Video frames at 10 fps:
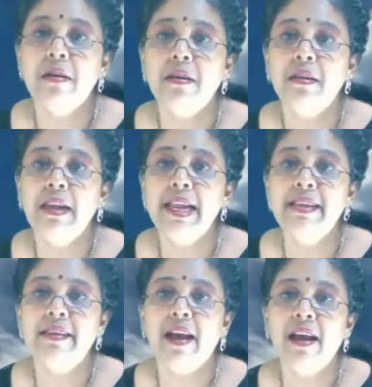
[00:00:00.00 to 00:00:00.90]

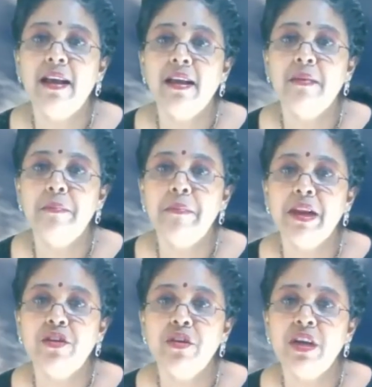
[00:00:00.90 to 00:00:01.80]
Later, make
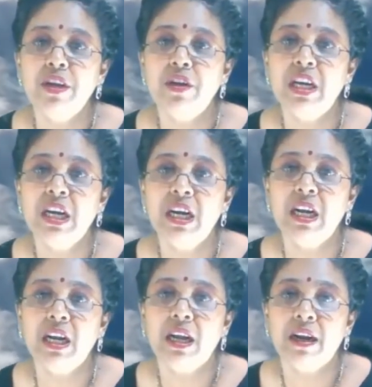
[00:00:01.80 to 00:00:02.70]
sure you
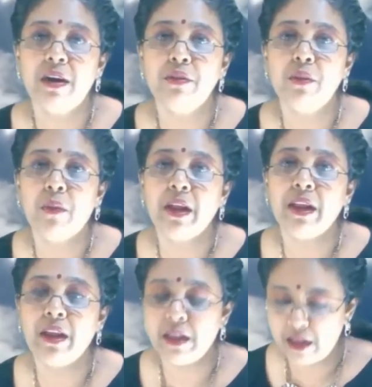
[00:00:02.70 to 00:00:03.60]
curl around the
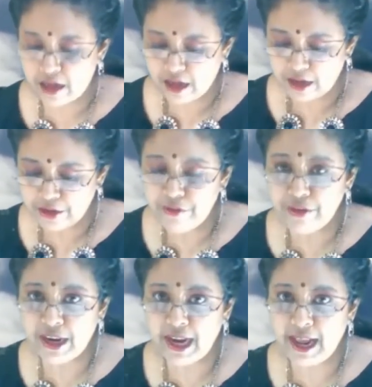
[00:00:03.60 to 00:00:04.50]
wire. You
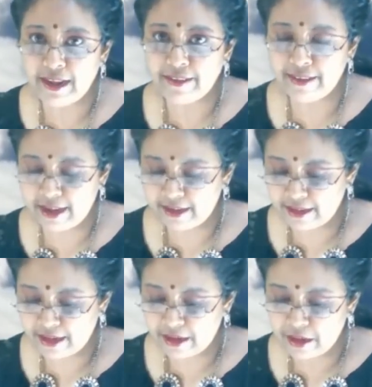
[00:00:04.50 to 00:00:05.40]
realize that
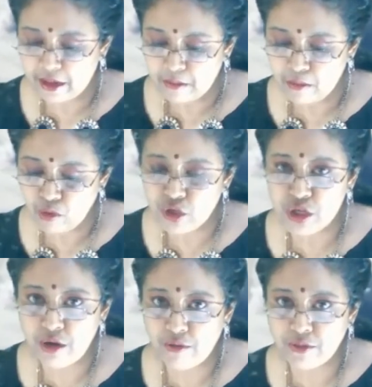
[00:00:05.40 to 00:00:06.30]
the
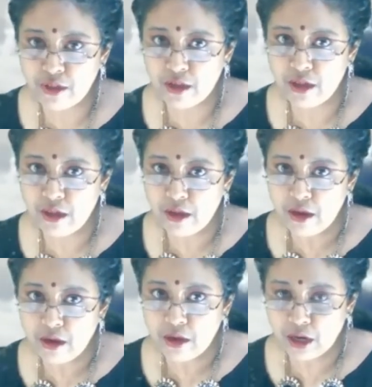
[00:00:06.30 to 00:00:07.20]
motion of the
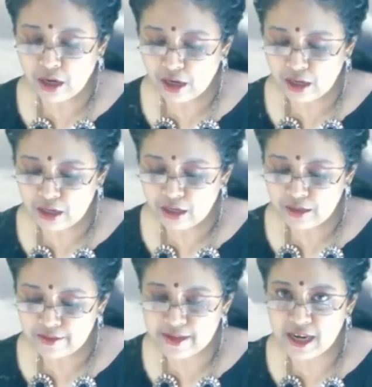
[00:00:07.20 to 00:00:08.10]
curl
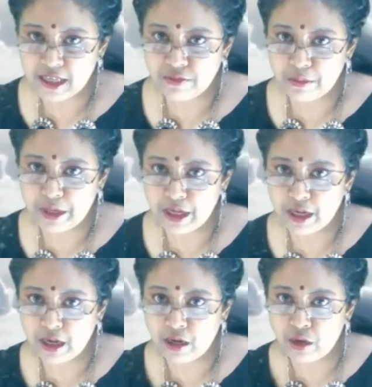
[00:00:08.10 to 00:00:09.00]
starts from
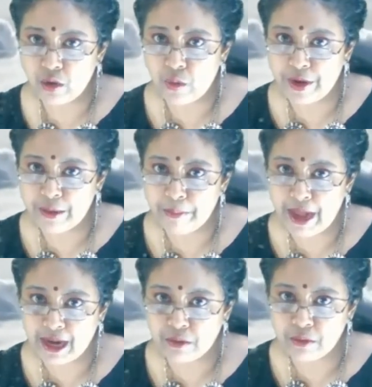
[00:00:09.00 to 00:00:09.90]
here going
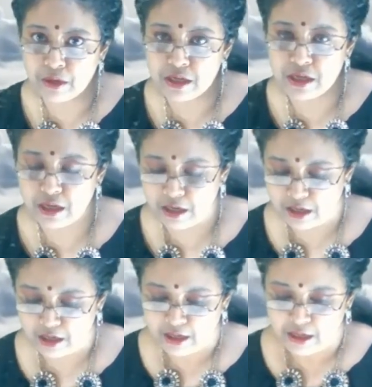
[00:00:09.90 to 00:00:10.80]
backward.
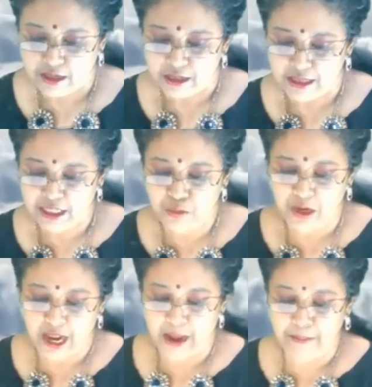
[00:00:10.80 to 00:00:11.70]
That's what
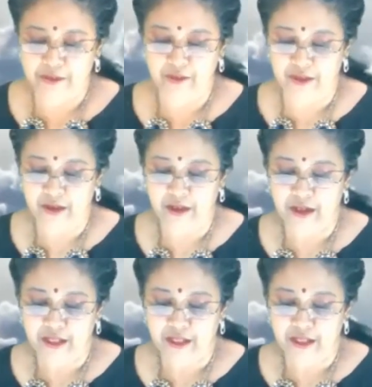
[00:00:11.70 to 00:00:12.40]
happens here.